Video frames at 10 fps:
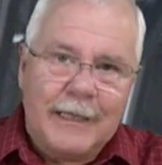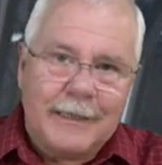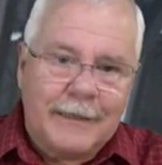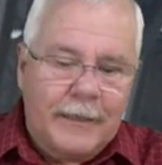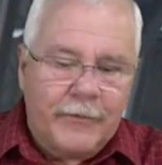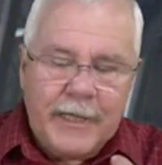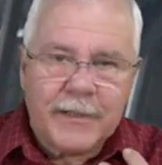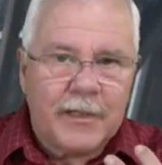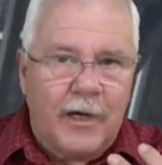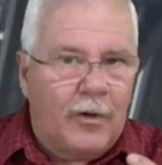the
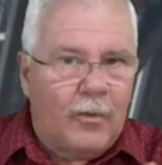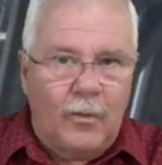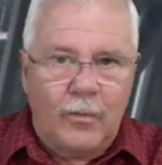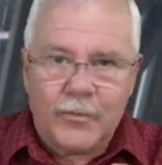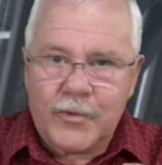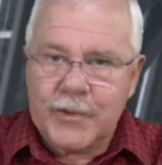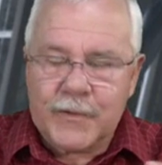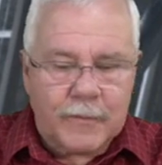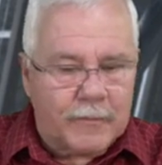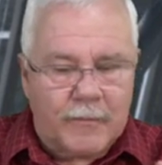rest are all
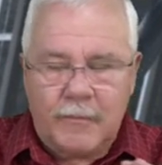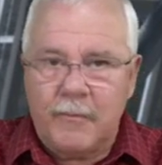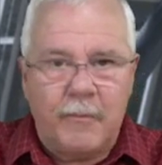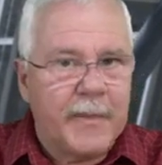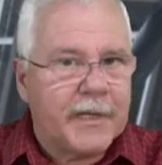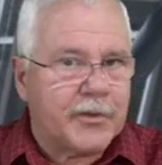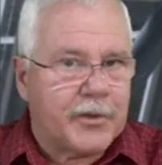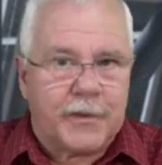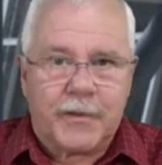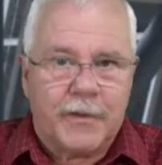just
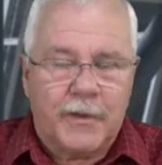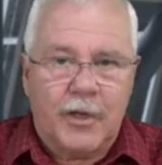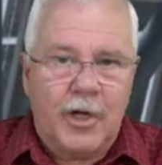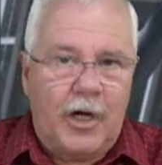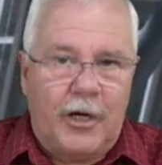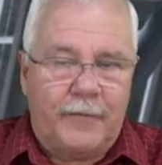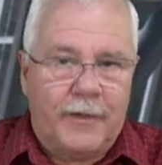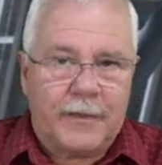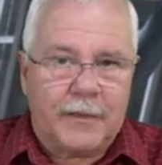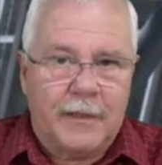mixtures of
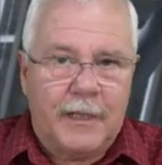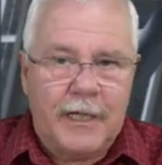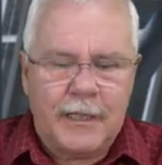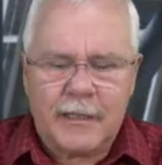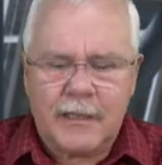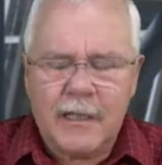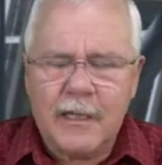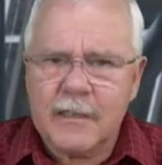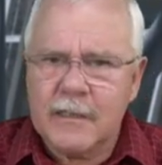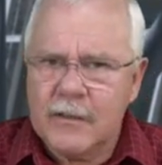this. And it
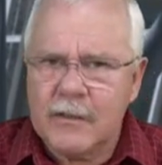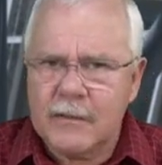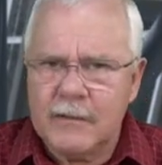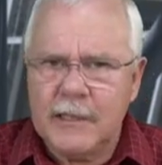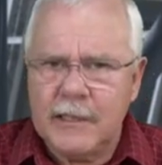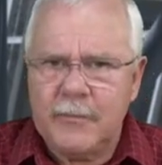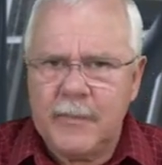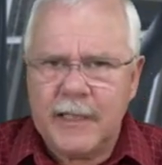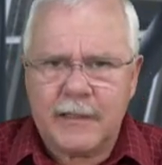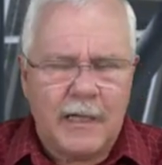does not really
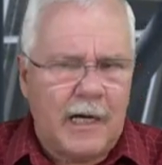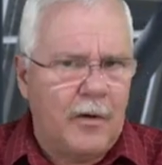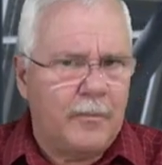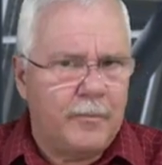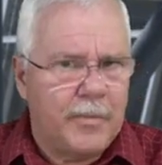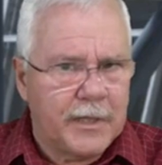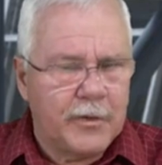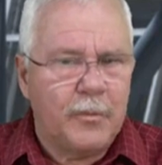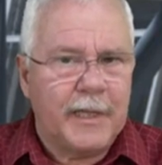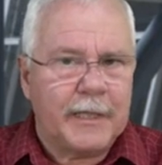matter how big
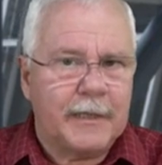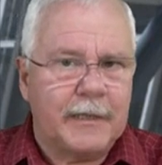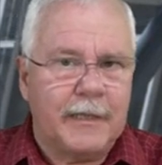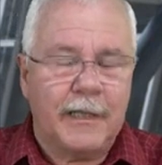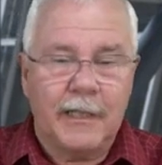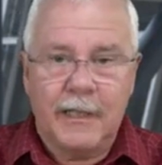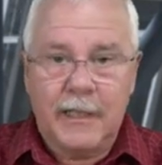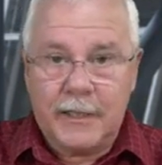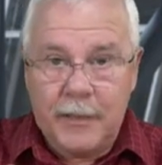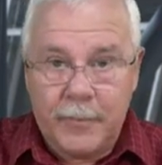you make it then.
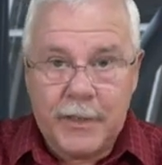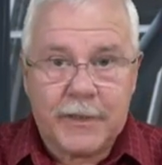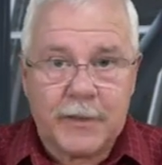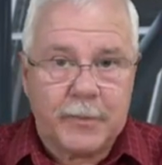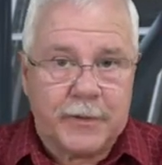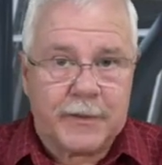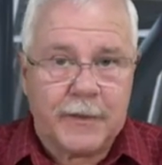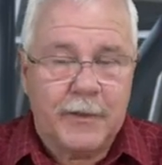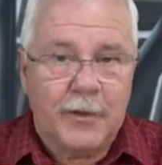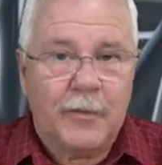The principles
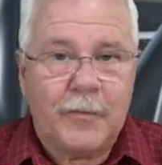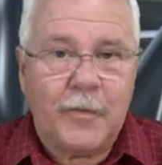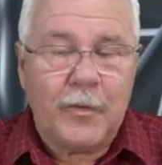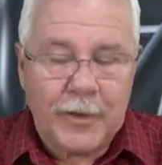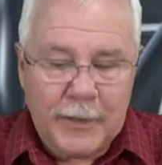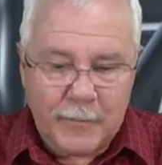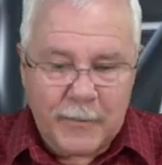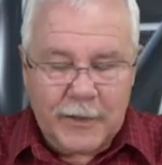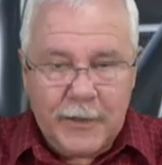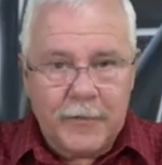for the
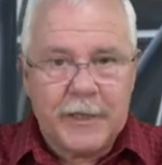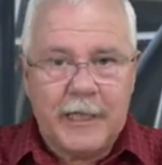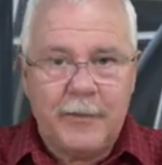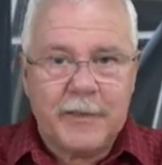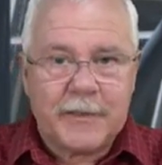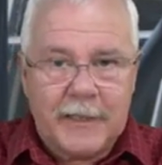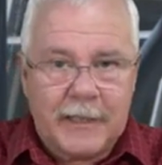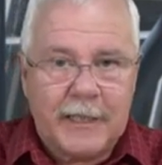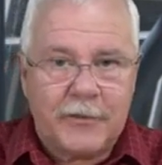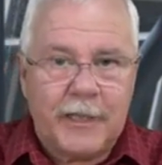different elements that
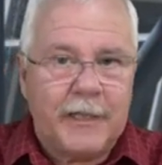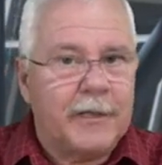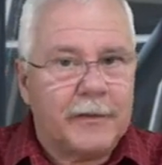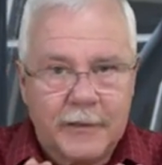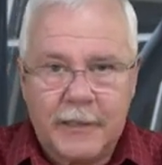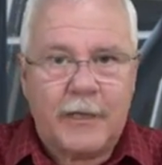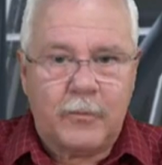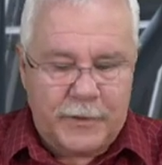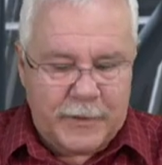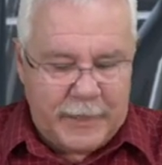get together, that
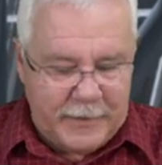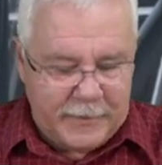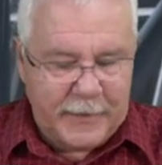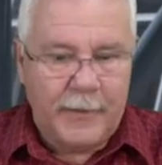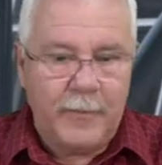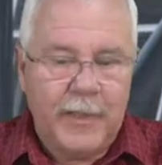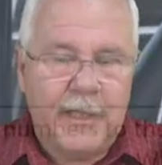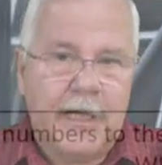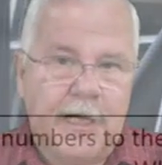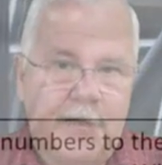will stay the same. And